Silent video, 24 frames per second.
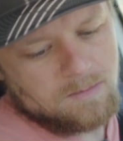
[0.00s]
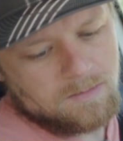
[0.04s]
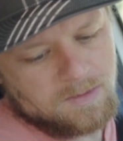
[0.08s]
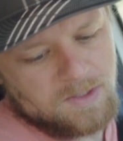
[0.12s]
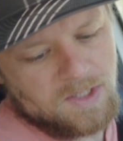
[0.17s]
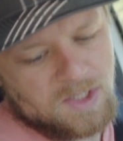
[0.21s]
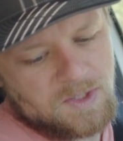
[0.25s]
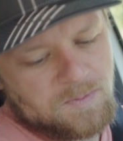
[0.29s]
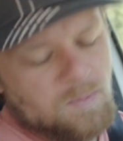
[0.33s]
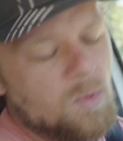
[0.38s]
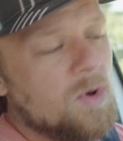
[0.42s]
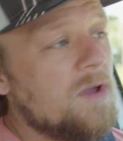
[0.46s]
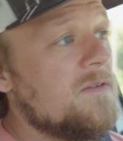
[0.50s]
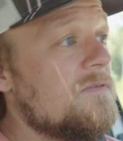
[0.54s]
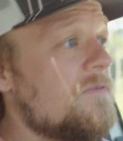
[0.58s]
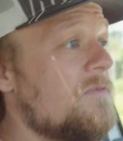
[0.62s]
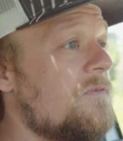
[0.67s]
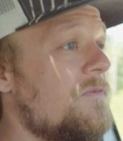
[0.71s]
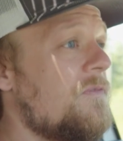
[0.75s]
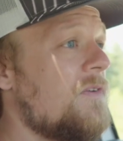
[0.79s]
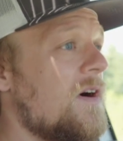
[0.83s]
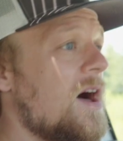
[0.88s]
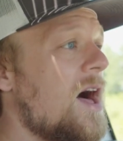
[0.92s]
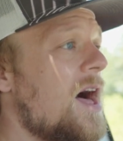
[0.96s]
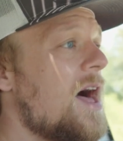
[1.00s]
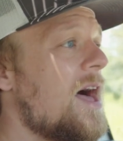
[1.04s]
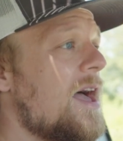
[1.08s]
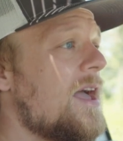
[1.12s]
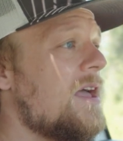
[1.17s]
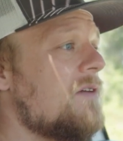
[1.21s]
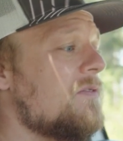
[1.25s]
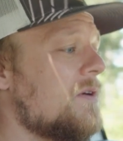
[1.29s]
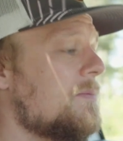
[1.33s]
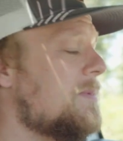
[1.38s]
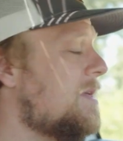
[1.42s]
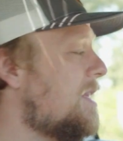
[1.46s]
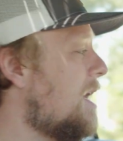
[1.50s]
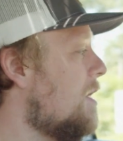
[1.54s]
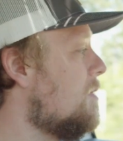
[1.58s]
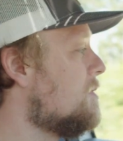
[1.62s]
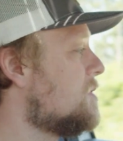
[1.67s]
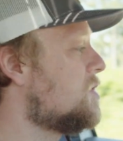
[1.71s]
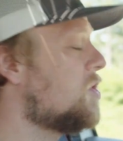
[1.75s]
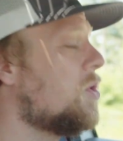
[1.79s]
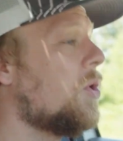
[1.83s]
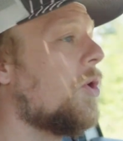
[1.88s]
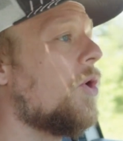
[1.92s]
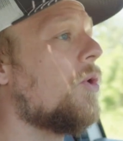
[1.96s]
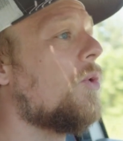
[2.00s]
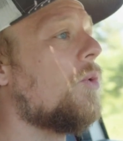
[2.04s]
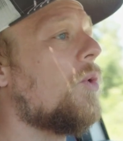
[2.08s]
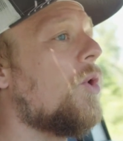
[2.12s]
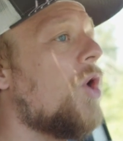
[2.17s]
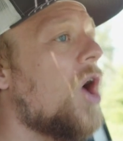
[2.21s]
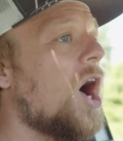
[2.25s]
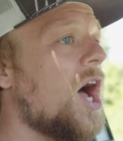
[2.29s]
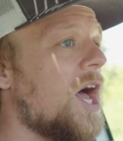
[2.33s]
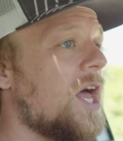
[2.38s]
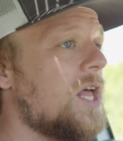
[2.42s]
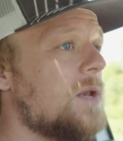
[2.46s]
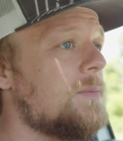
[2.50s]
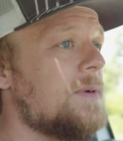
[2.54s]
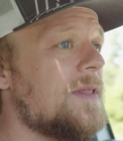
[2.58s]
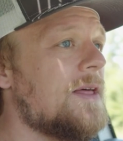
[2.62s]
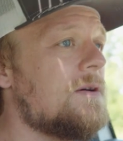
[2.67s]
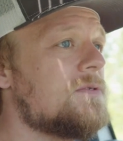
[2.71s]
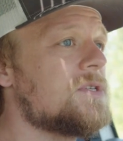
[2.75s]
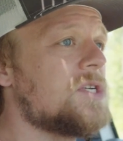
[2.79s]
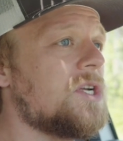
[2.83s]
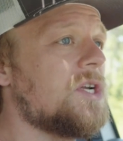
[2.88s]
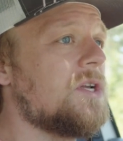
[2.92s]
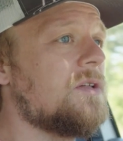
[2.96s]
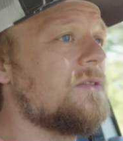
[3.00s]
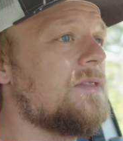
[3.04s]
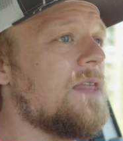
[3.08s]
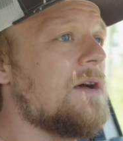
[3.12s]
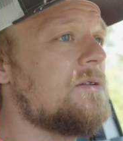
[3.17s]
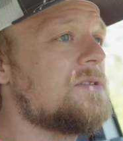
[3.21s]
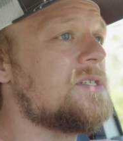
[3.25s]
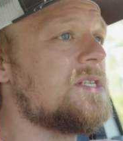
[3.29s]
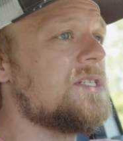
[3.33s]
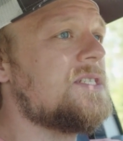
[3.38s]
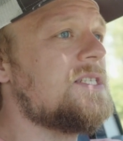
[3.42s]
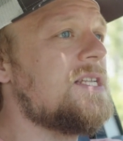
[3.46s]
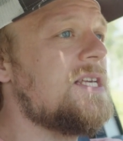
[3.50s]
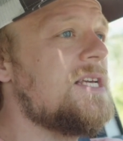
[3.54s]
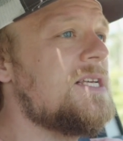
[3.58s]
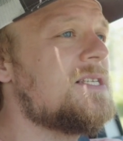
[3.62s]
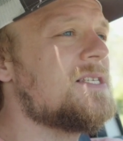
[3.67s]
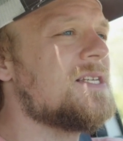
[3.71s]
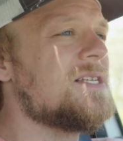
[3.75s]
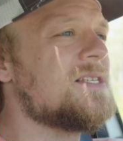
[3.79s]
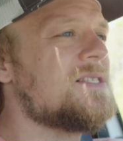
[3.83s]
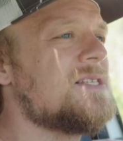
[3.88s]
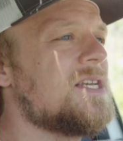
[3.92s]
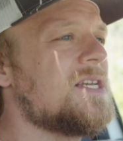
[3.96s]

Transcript: 6.5. I mean, that was crud, but that was a decent